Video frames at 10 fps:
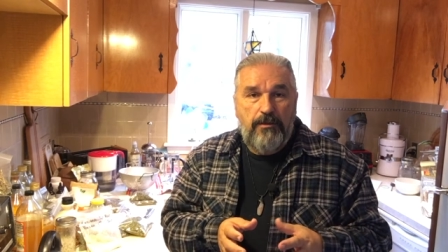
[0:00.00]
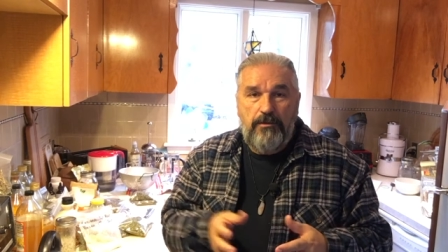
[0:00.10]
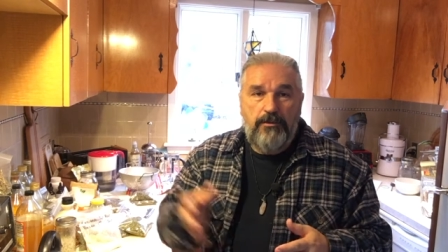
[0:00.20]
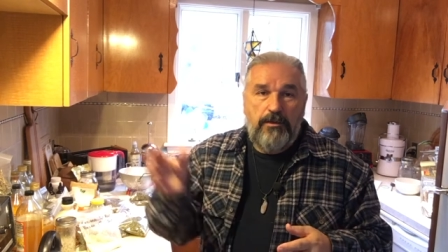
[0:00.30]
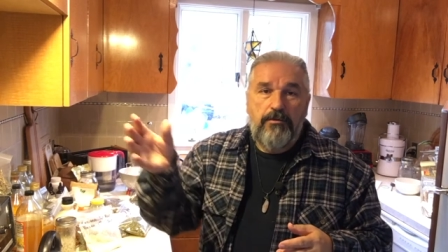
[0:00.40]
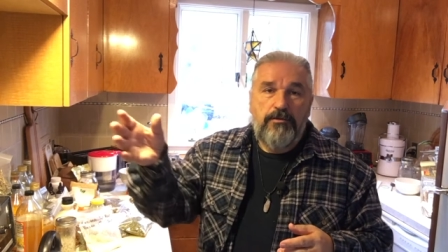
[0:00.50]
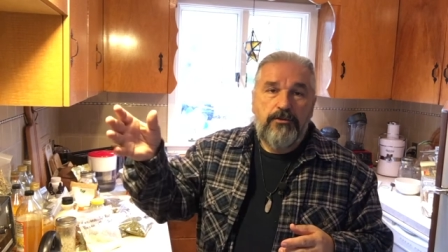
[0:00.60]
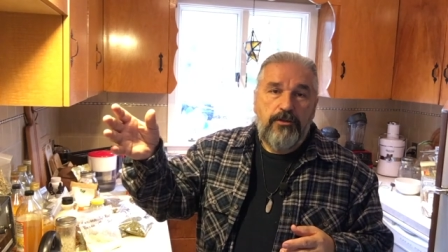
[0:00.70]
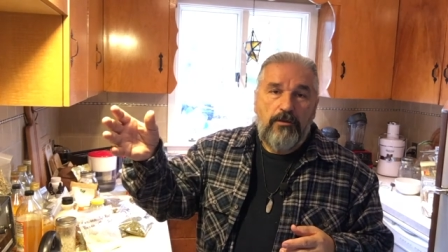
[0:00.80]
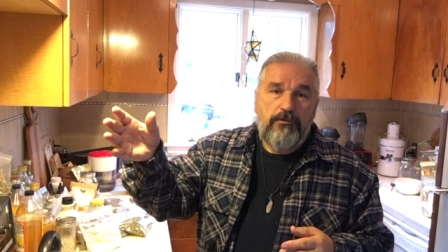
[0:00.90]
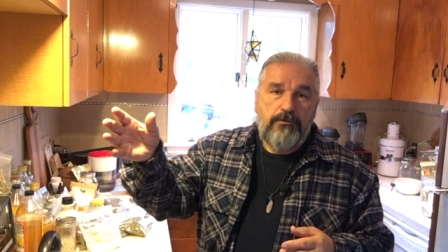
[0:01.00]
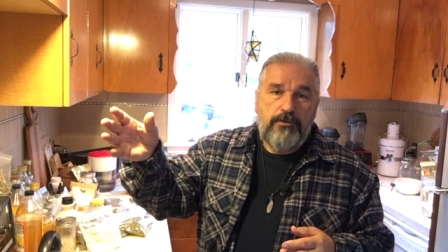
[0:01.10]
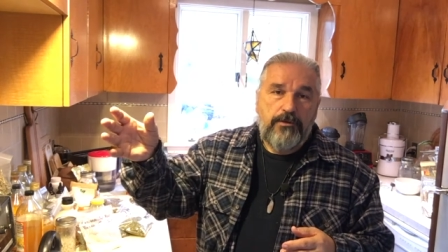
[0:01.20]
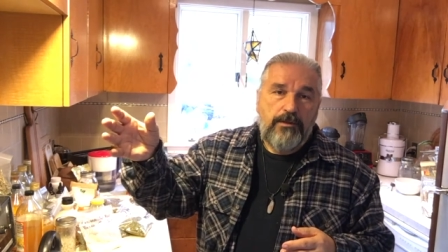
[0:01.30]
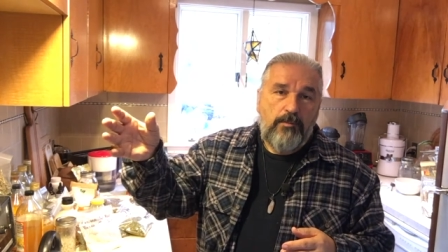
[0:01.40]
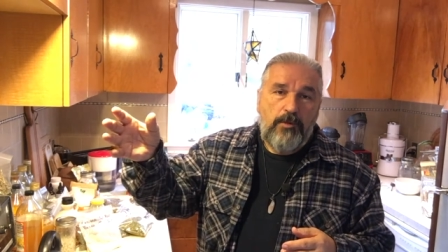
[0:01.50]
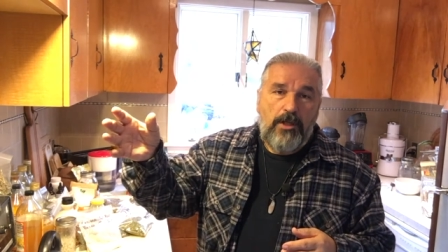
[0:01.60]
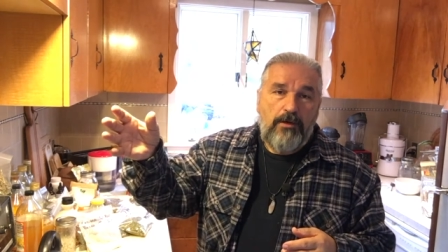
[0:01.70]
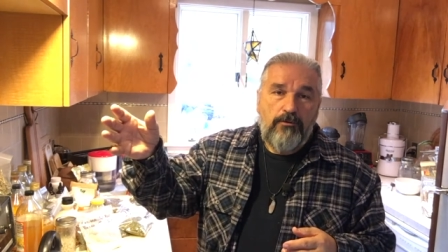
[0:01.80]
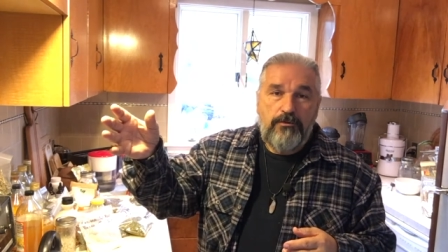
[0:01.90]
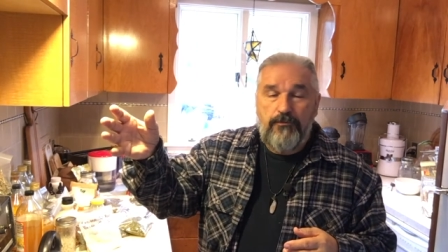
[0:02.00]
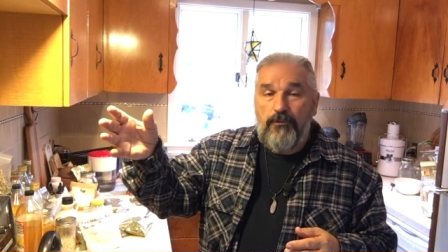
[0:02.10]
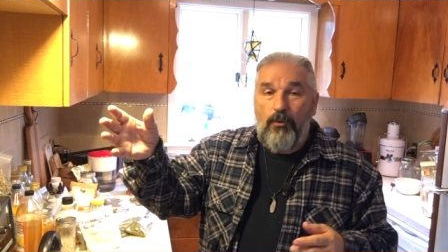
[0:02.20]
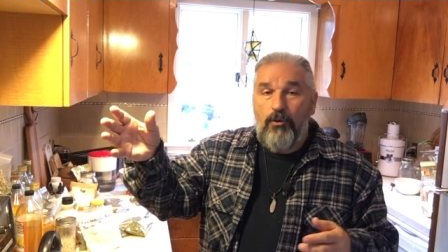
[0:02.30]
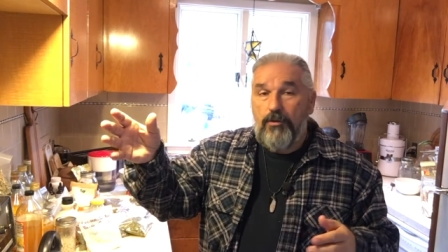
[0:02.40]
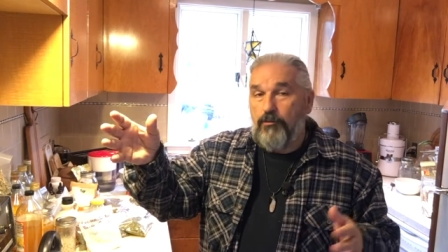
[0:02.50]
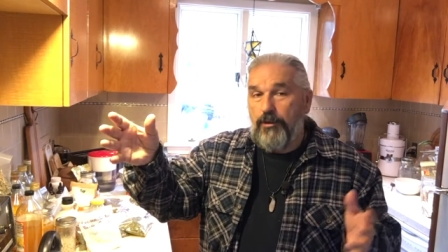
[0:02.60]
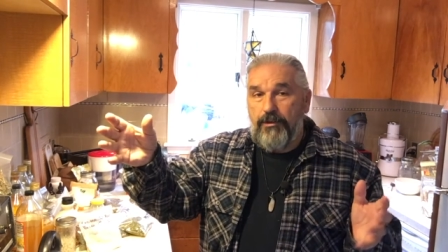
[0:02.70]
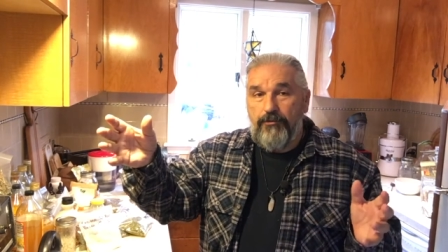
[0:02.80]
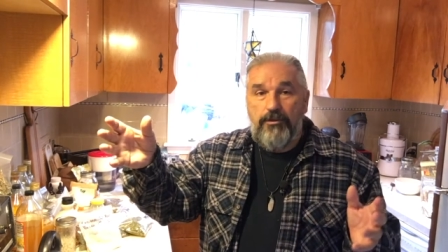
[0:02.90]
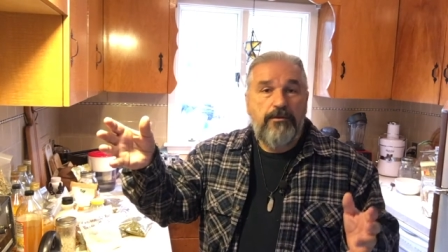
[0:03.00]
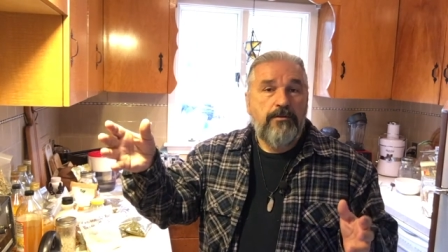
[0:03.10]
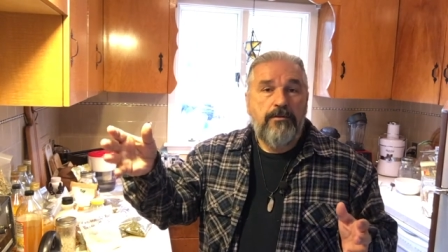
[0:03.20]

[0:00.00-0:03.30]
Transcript: set it on the shelf for a couple hours, four, whatever.